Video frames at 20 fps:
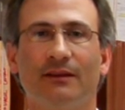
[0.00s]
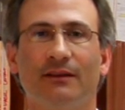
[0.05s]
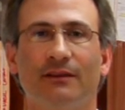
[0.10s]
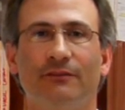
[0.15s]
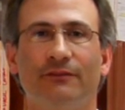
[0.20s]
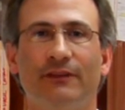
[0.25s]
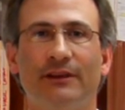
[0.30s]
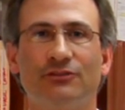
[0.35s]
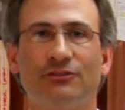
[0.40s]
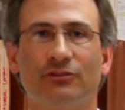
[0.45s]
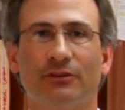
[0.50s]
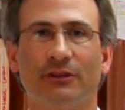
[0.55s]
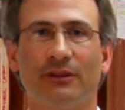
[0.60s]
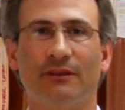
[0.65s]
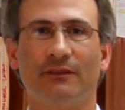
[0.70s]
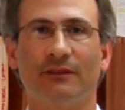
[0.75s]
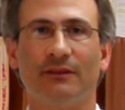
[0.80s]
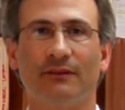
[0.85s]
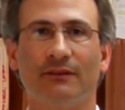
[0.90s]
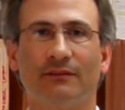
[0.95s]

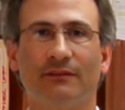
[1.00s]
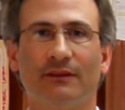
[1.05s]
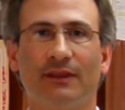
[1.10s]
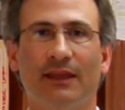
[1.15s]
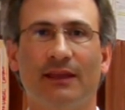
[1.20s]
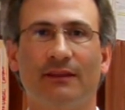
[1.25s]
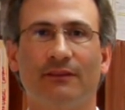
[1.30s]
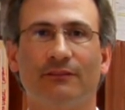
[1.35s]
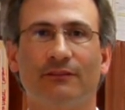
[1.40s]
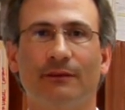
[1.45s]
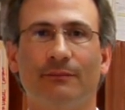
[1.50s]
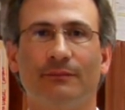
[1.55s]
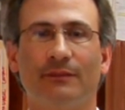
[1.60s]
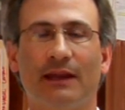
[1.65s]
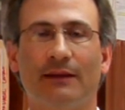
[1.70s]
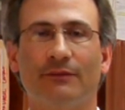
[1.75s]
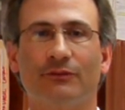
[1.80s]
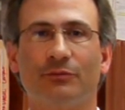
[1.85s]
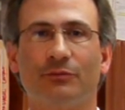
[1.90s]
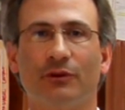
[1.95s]
Eventually this can
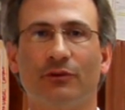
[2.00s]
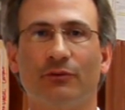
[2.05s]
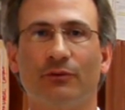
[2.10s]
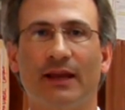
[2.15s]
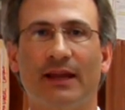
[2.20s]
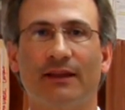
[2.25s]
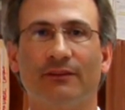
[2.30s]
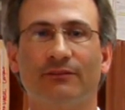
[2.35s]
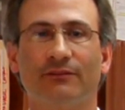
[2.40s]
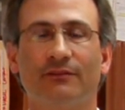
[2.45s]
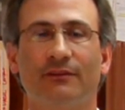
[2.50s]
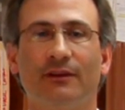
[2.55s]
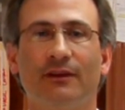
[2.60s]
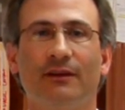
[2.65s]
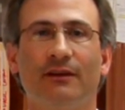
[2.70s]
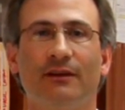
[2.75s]
sometimes progress